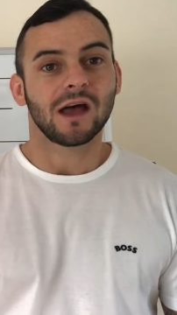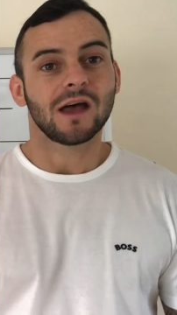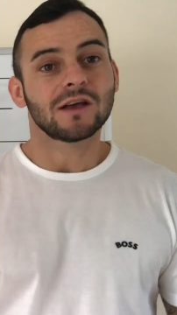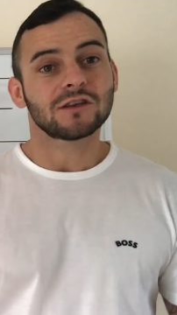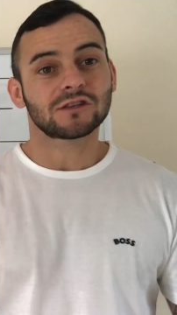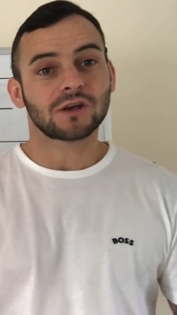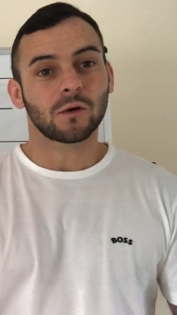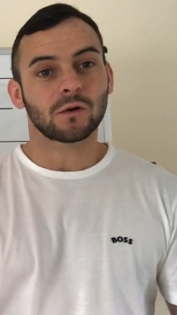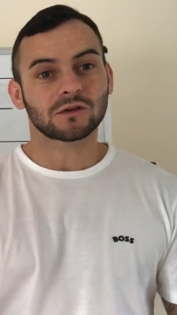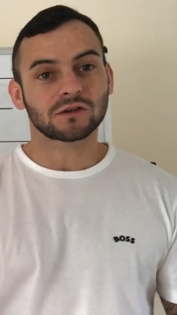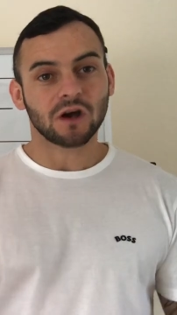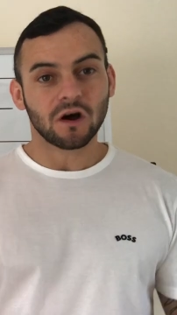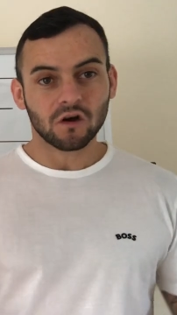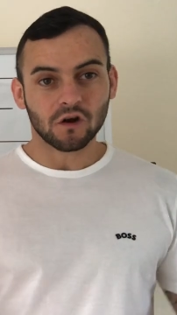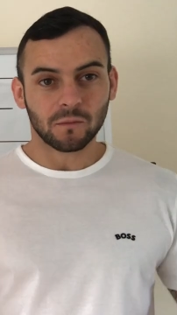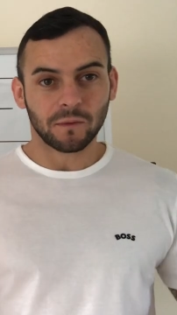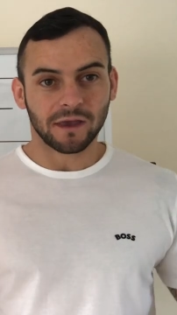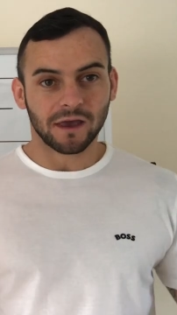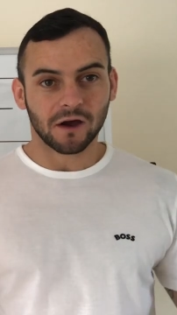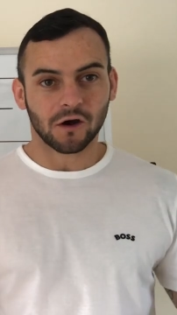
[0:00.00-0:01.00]
So it's going
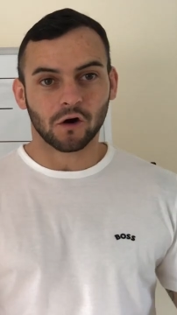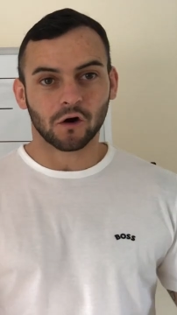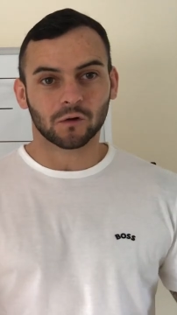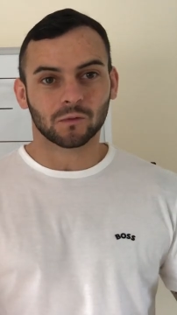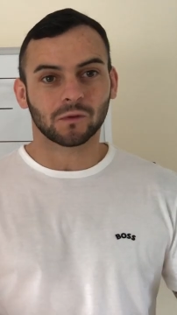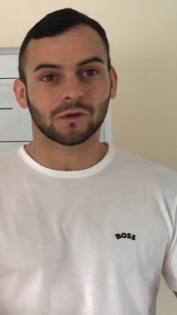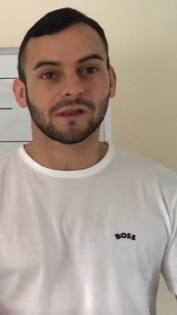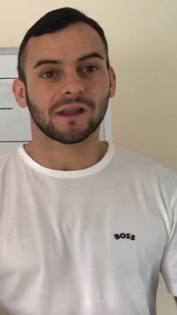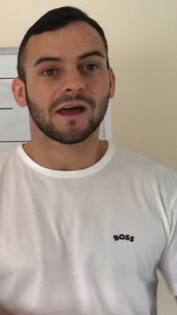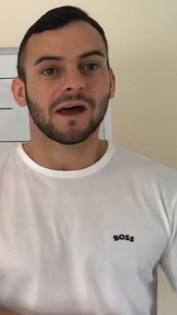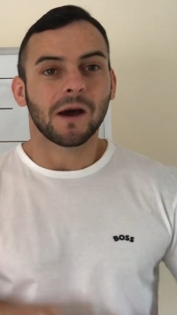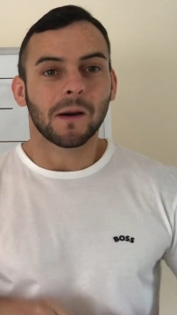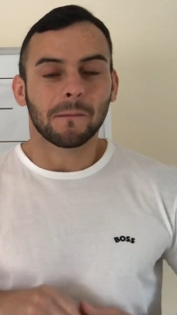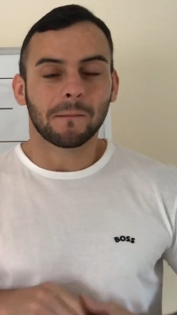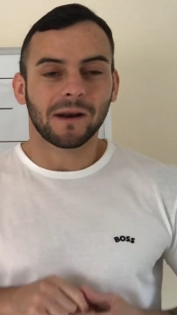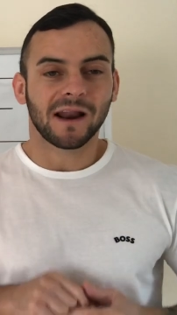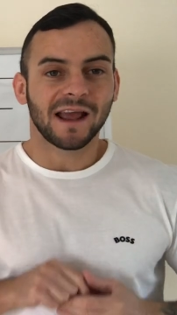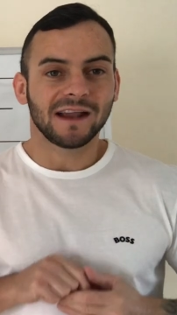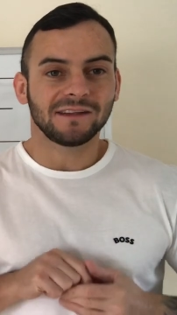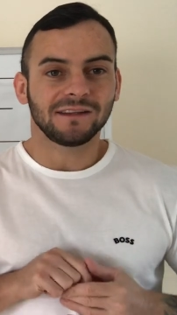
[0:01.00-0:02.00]
to be a good one,
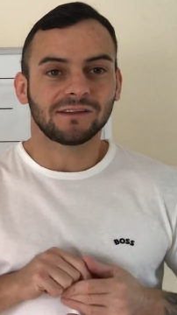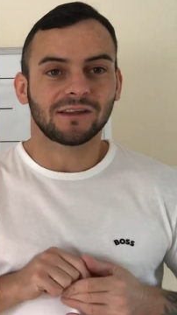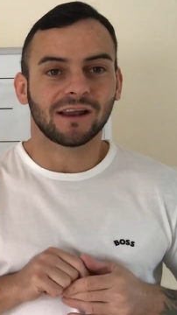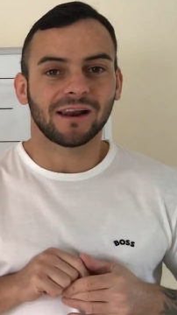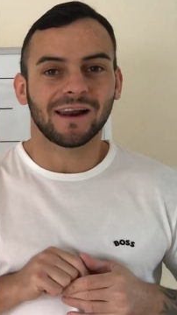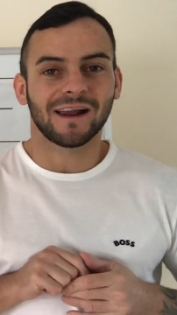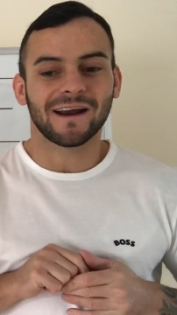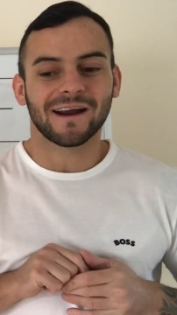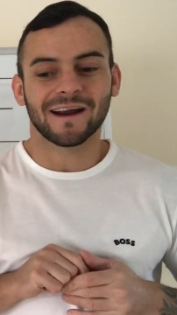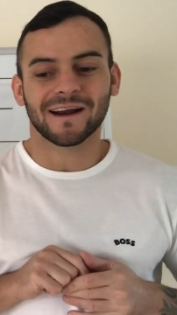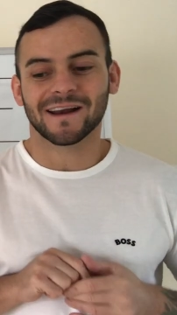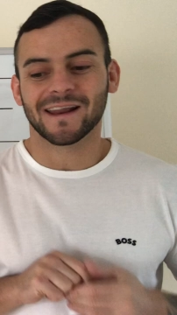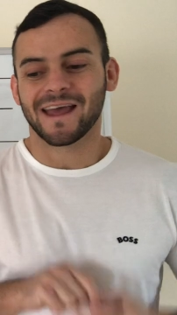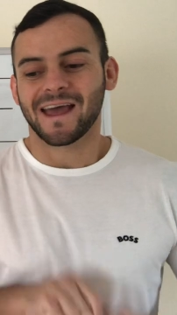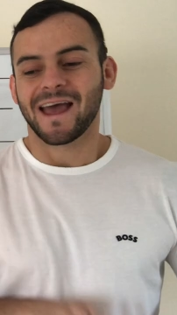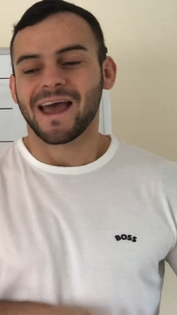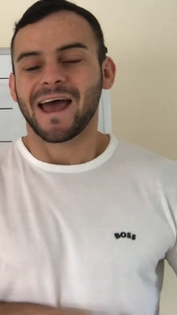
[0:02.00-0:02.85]
plenty to learn.